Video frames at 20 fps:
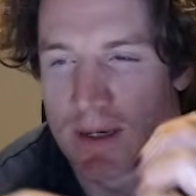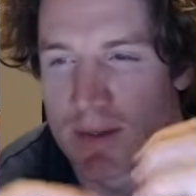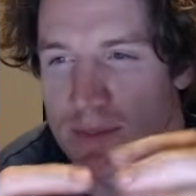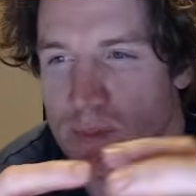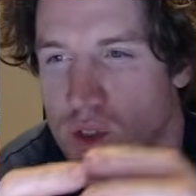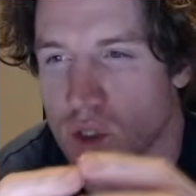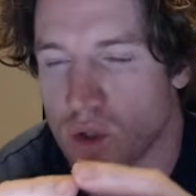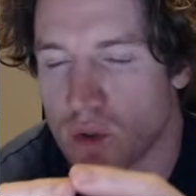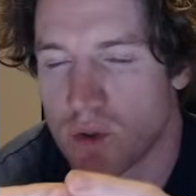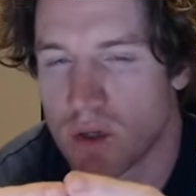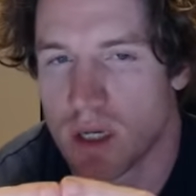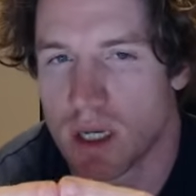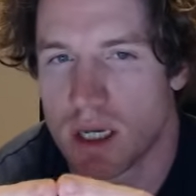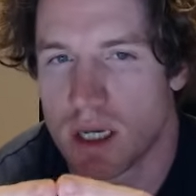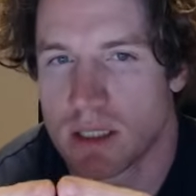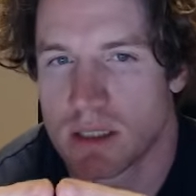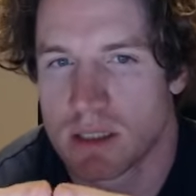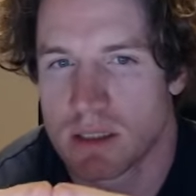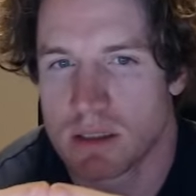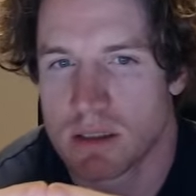So
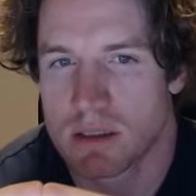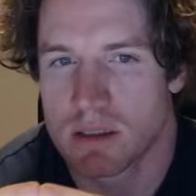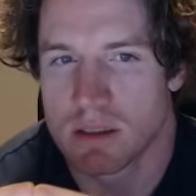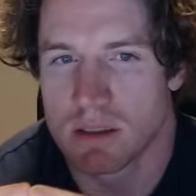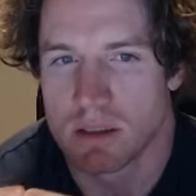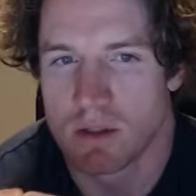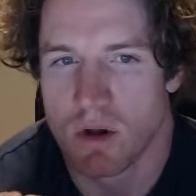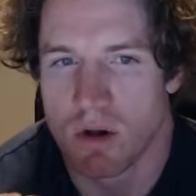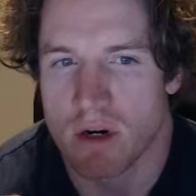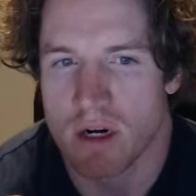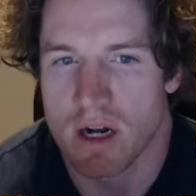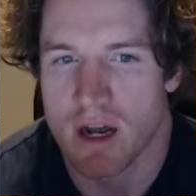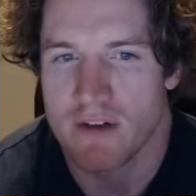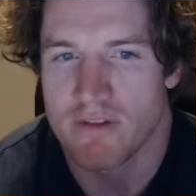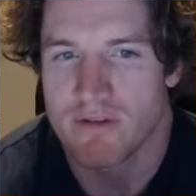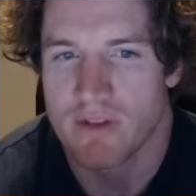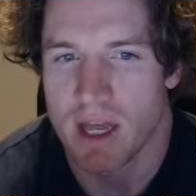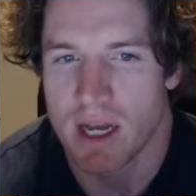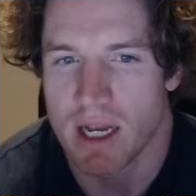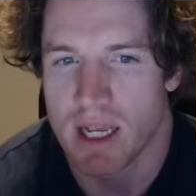it's not enough
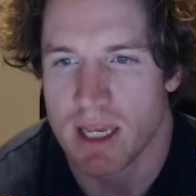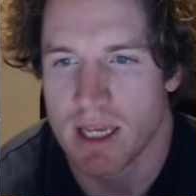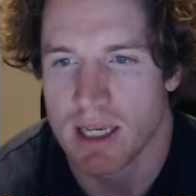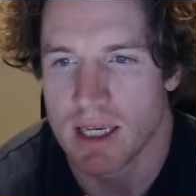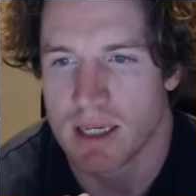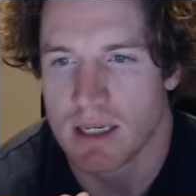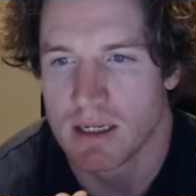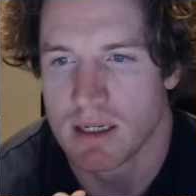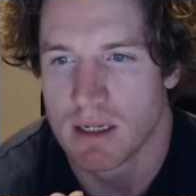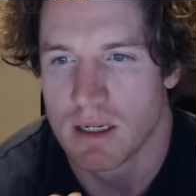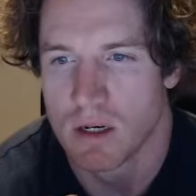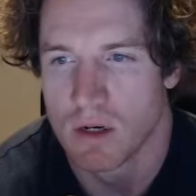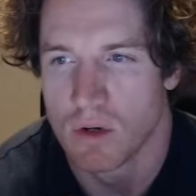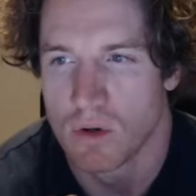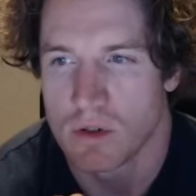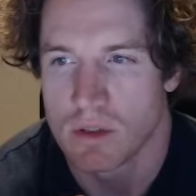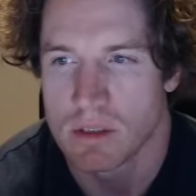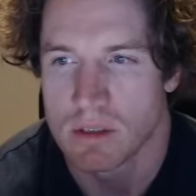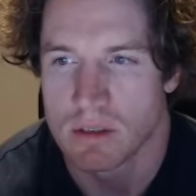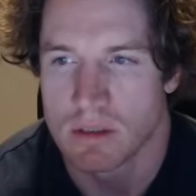that he
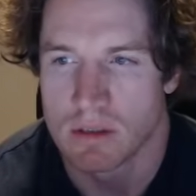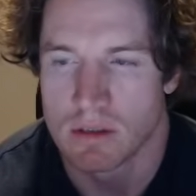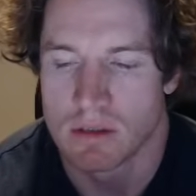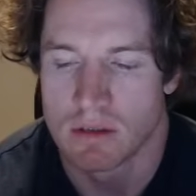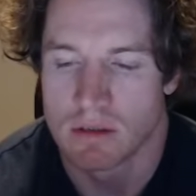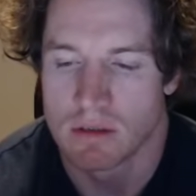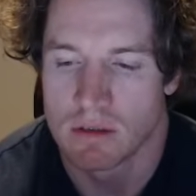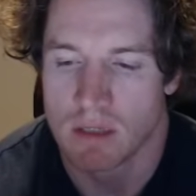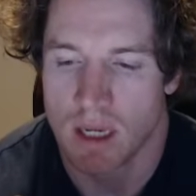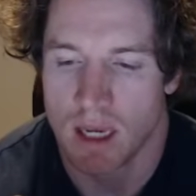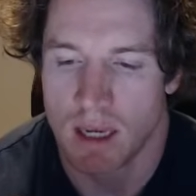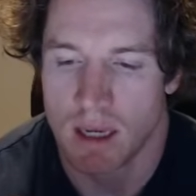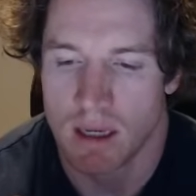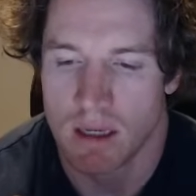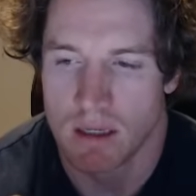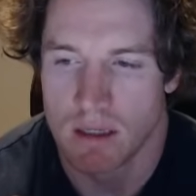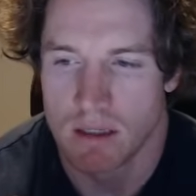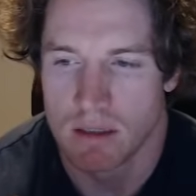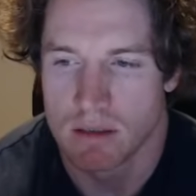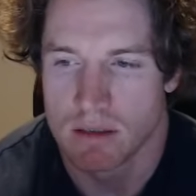looks and
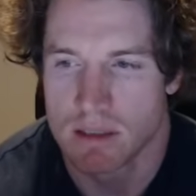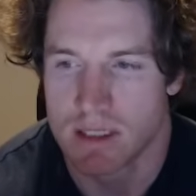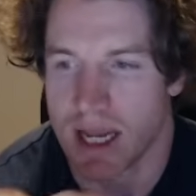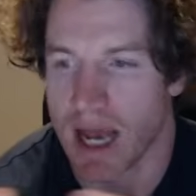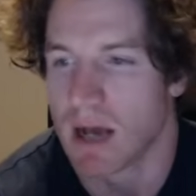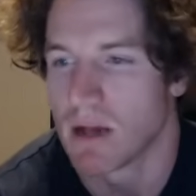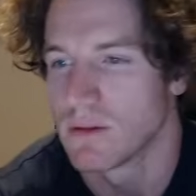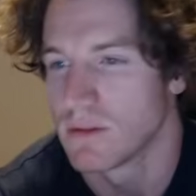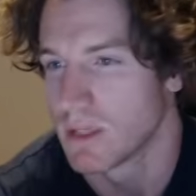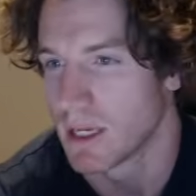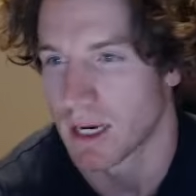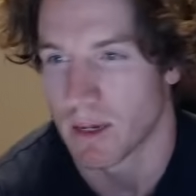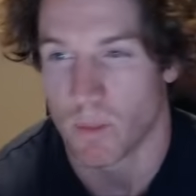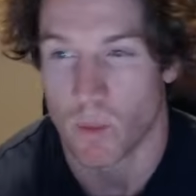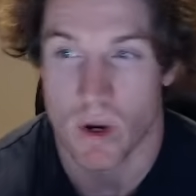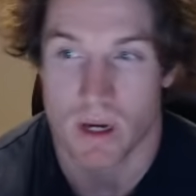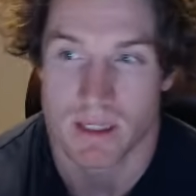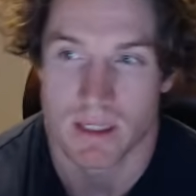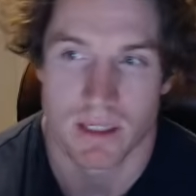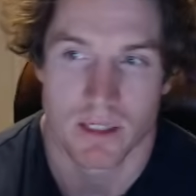sounds like a
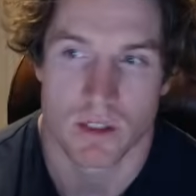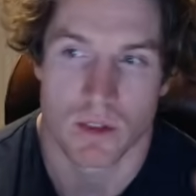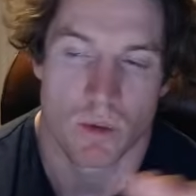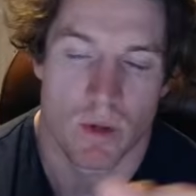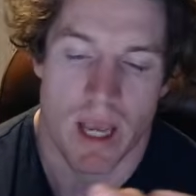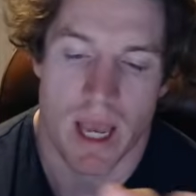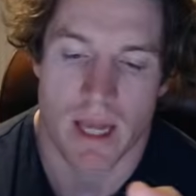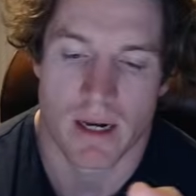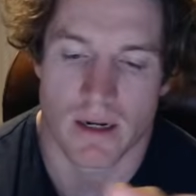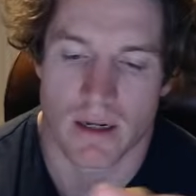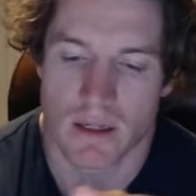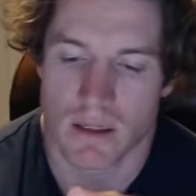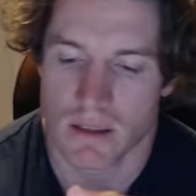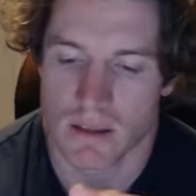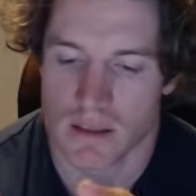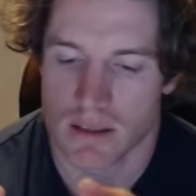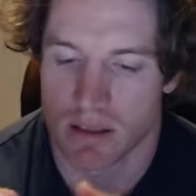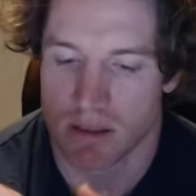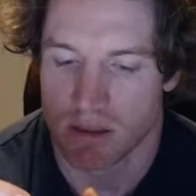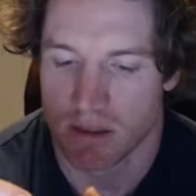presidential candidate.
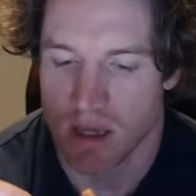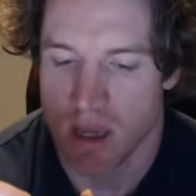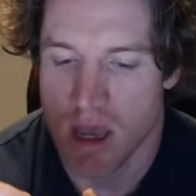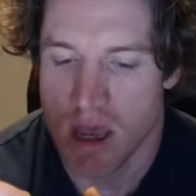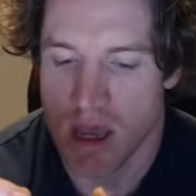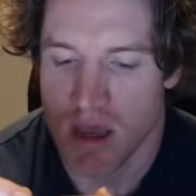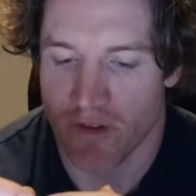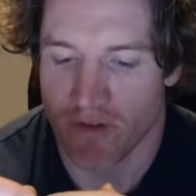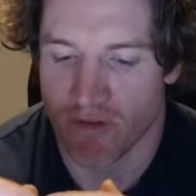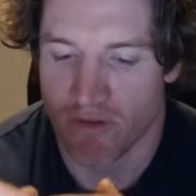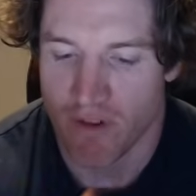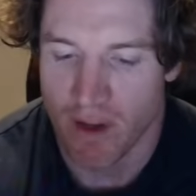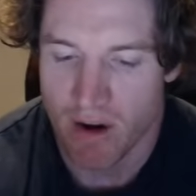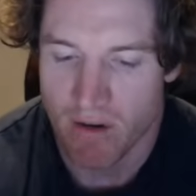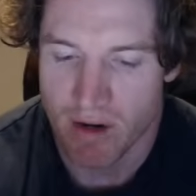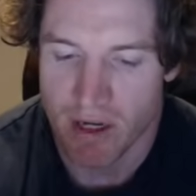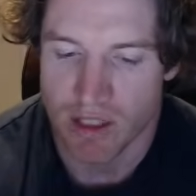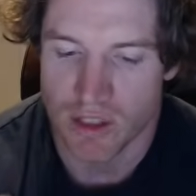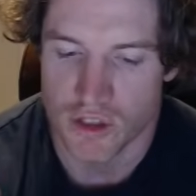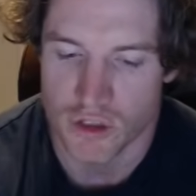This is
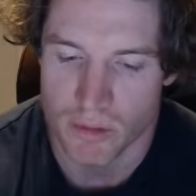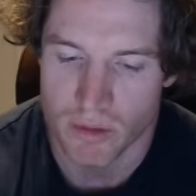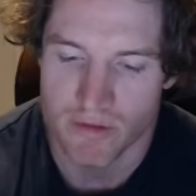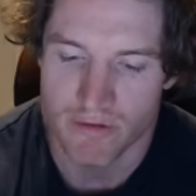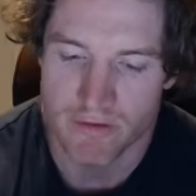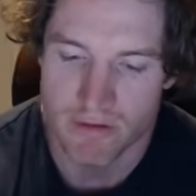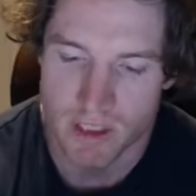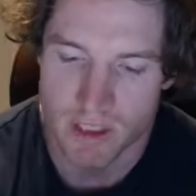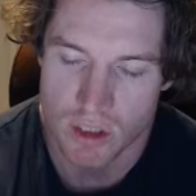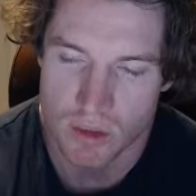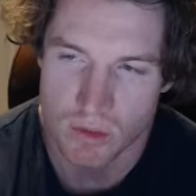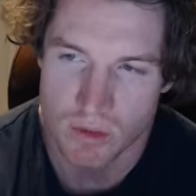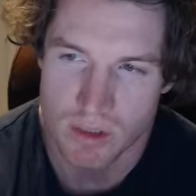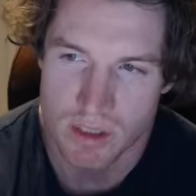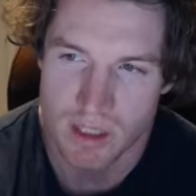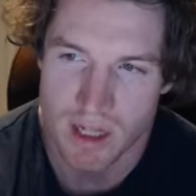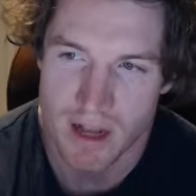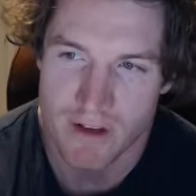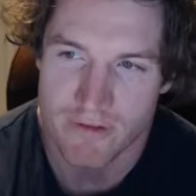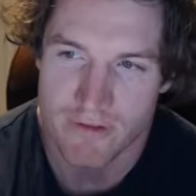very superficial
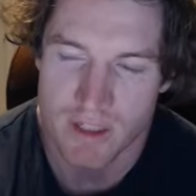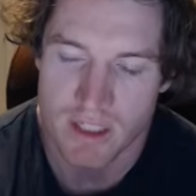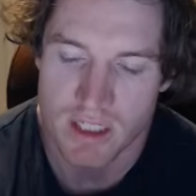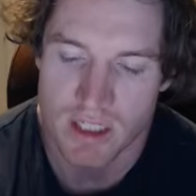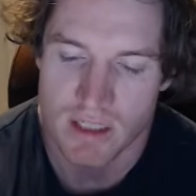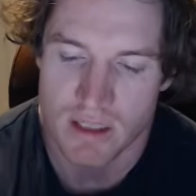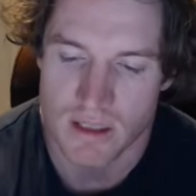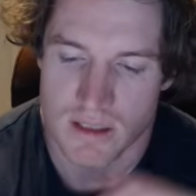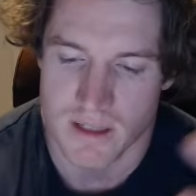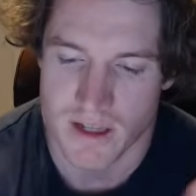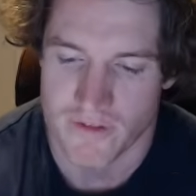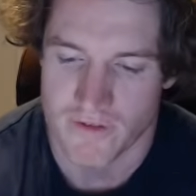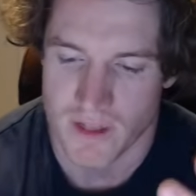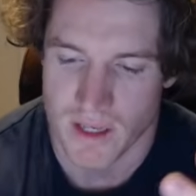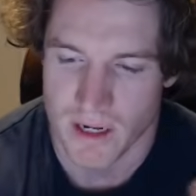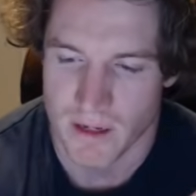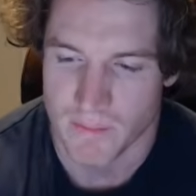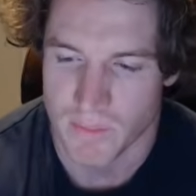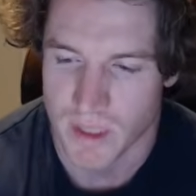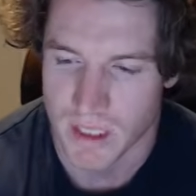stuff. This is the stuff that
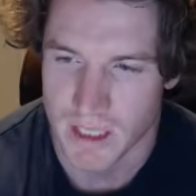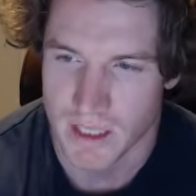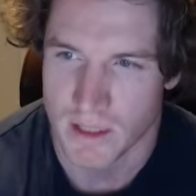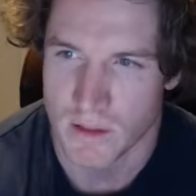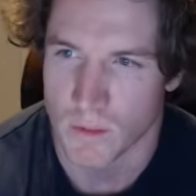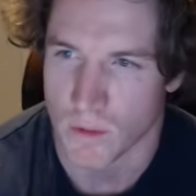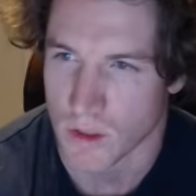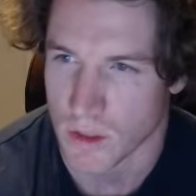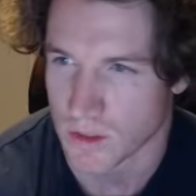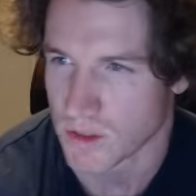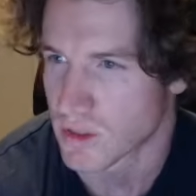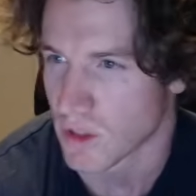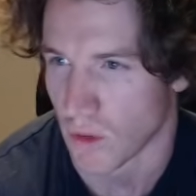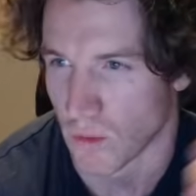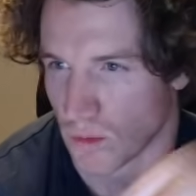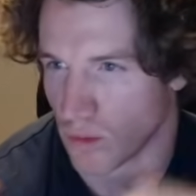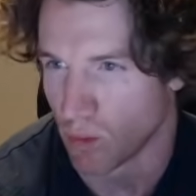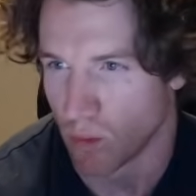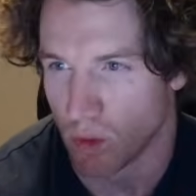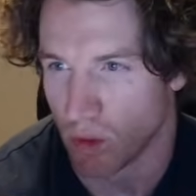a political
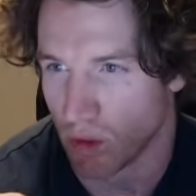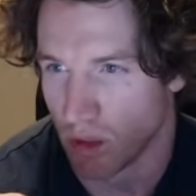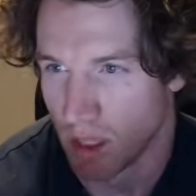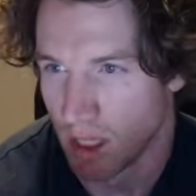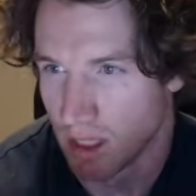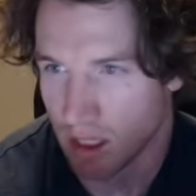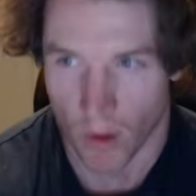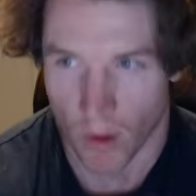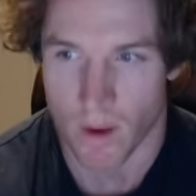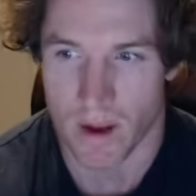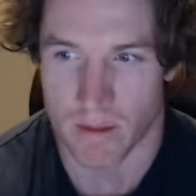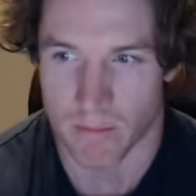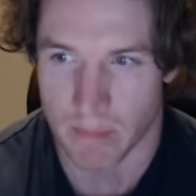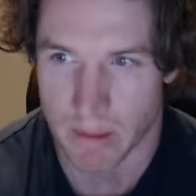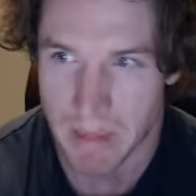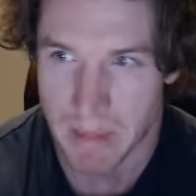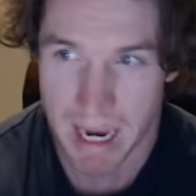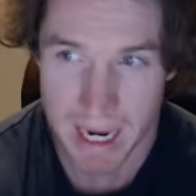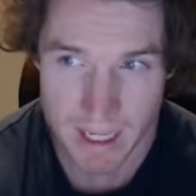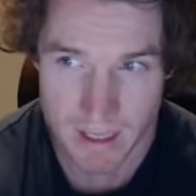consultant will go out and be
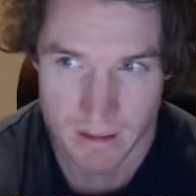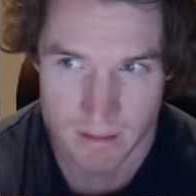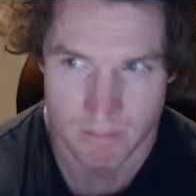paid